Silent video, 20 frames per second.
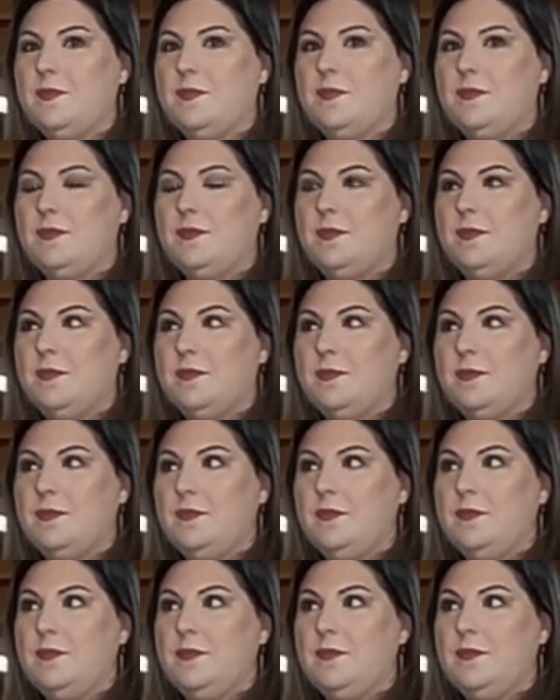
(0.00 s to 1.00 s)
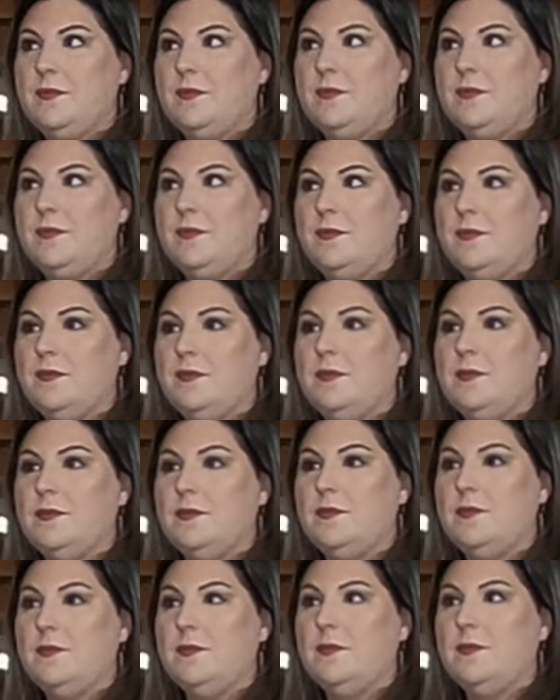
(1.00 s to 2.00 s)

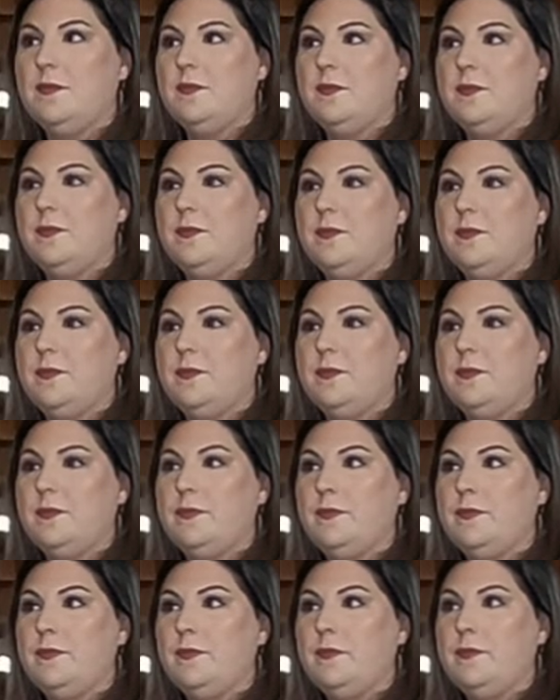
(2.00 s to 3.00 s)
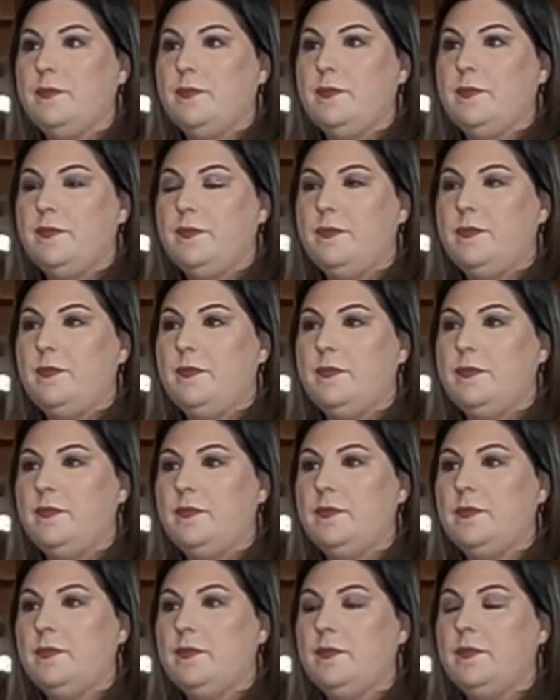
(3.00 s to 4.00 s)

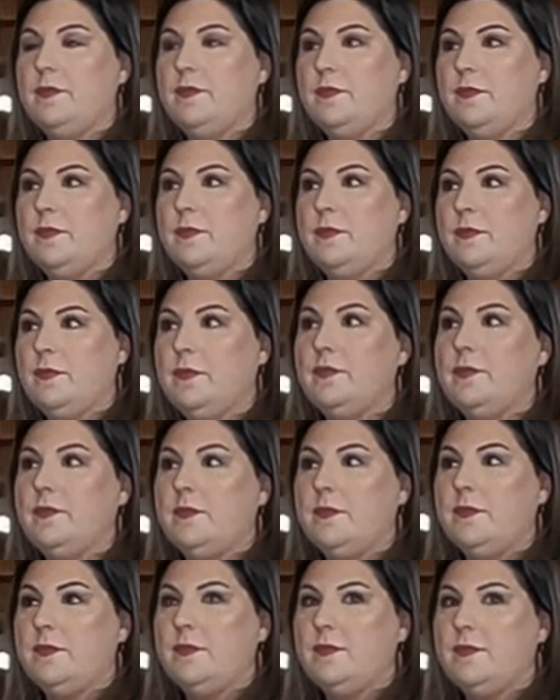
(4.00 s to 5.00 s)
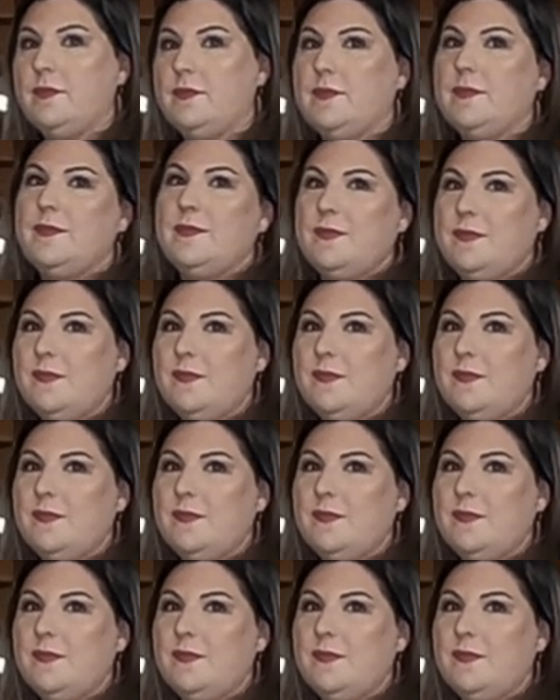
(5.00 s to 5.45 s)
[no speech]